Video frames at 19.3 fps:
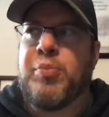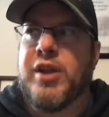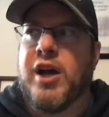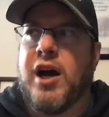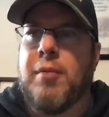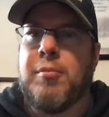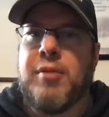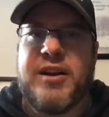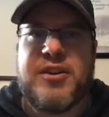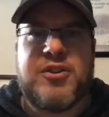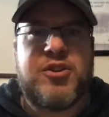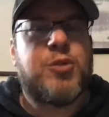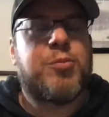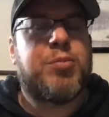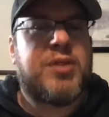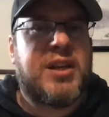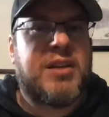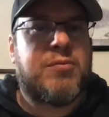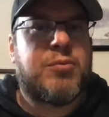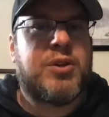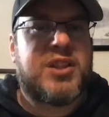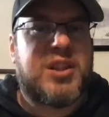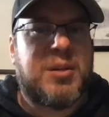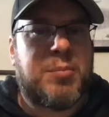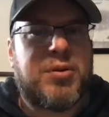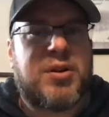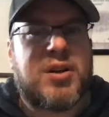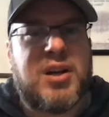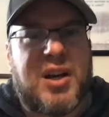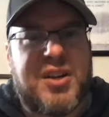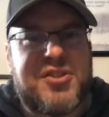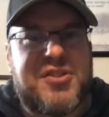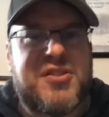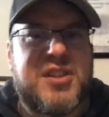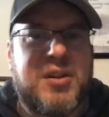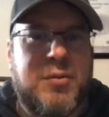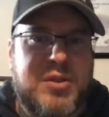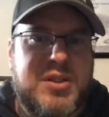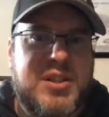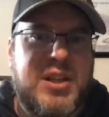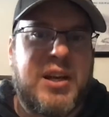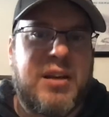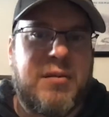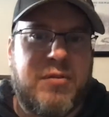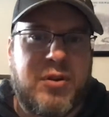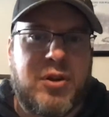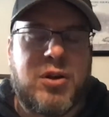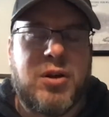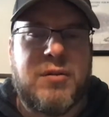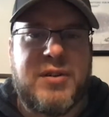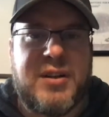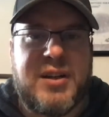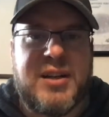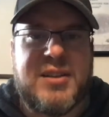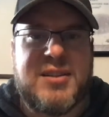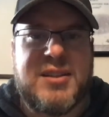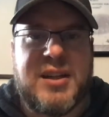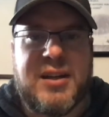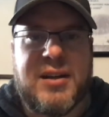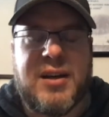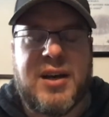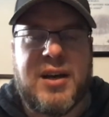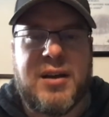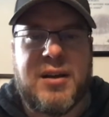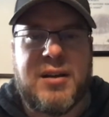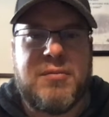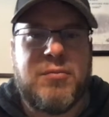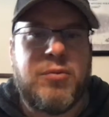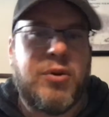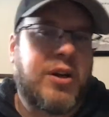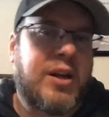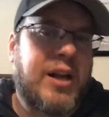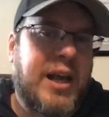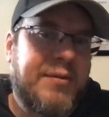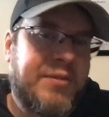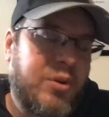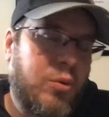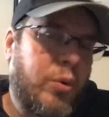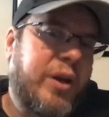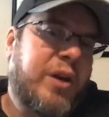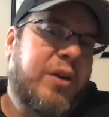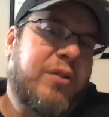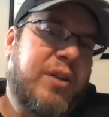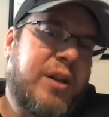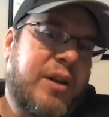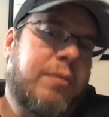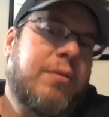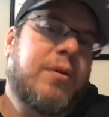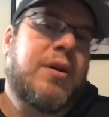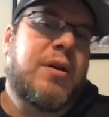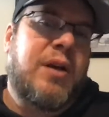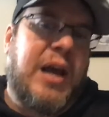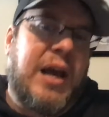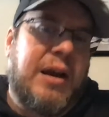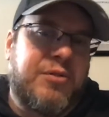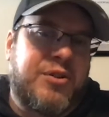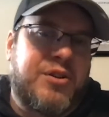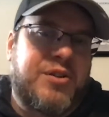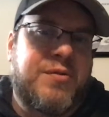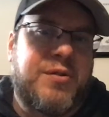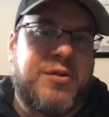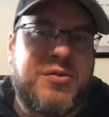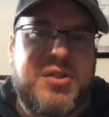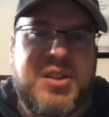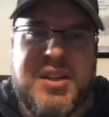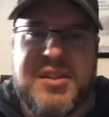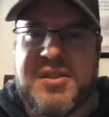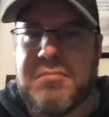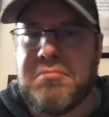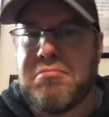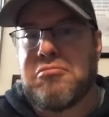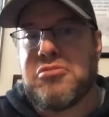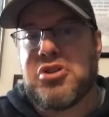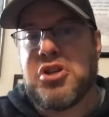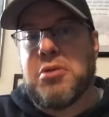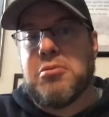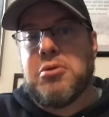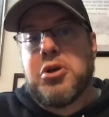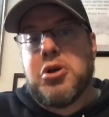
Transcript: um, I do believe with the precautions that we're taking for COVID nineteen, I, we're going to have a weaker than average flu season. So